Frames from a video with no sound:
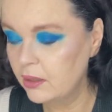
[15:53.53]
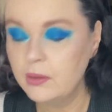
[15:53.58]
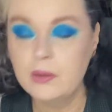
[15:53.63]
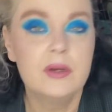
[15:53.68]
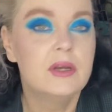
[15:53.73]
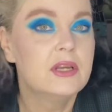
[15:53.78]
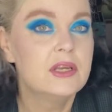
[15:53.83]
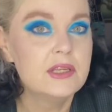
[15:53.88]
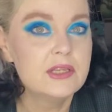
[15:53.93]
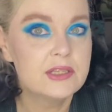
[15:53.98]

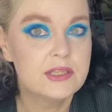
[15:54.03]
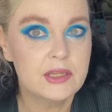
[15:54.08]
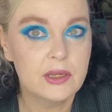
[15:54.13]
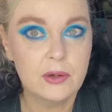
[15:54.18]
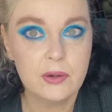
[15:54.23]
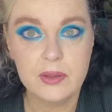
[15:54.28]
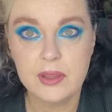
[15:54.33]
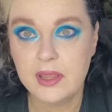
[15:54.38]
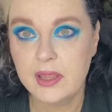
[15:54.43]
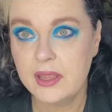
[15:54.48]
So
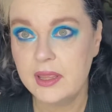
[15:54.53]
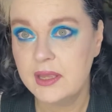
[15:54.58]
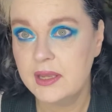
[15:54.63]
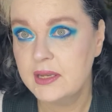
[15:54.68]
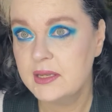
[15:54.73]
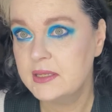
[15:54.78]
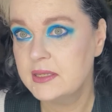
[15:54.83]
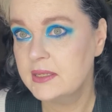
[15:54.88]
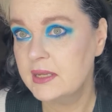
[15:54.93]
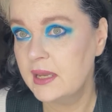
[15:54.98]
this
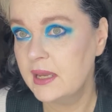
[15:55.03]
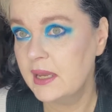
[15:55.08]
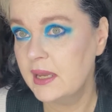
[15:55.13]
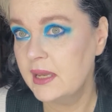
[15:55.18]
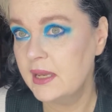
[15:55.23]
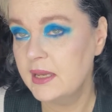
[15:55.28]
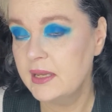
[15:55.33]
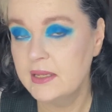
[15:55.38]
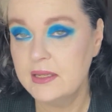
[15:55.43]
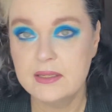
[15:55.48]

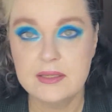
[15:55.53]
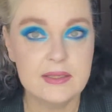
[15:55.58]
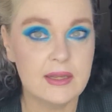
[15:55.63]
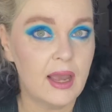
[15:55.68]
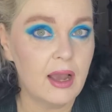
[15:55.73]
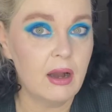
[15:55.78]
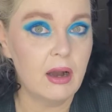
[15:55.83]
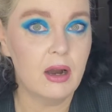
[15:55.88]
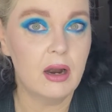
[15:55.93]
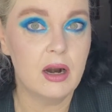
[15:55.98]
is
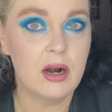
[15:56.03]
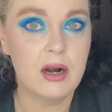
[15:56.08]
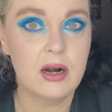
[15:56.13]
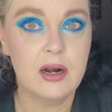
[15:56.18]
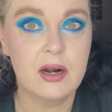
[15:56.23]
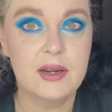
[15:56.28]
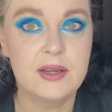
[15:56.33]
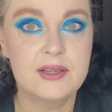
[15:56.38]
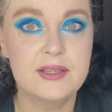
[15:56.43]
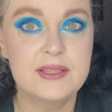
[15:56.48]
our
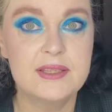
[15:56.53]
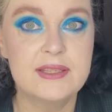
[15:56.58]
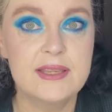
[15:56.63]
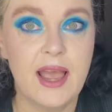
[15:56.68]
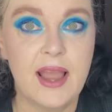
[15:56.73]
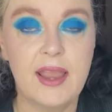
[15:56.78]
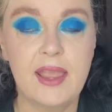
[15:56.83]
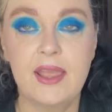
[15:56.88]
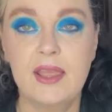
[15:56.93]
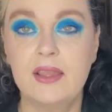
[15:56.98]

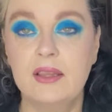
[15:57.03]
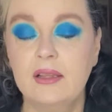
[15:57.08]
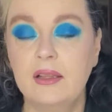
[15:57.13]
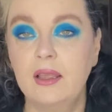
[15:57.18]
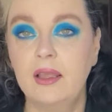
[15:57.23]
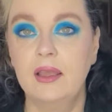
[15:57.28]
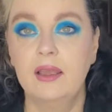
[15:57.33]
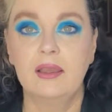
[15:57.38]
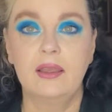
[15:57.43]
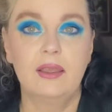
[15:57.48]
second look.
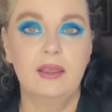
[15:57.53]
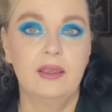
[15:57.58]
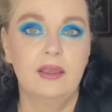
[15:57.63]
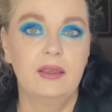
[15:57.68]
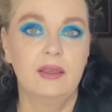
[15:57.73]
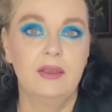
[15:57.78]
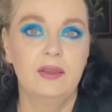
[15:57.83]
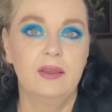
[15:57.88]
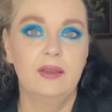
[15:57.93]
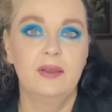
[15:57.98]

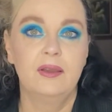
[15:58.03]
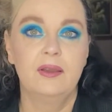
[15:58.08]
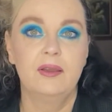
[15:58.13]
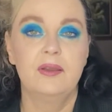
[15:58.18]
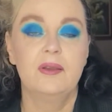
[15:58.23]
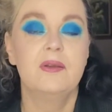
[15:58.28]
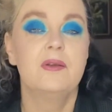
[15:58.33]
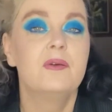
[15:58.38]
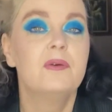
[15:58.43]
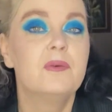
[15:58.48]

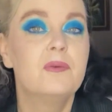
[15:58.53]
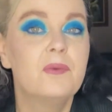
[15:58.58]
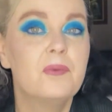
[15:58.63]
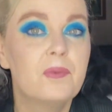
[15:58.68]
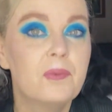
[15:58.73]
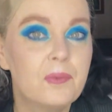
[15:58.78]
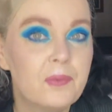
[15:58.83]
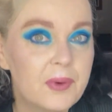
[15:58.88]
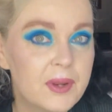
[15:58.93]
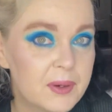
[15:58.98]
What
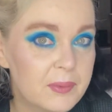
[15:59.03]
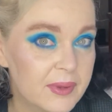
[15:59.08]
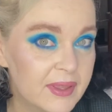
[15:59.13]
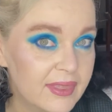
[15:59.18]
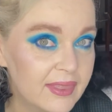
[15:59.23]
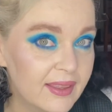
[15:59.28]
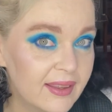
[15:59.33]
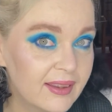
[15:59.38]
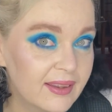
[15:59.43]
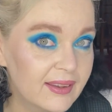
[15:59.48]
do we
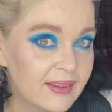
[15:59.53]
think?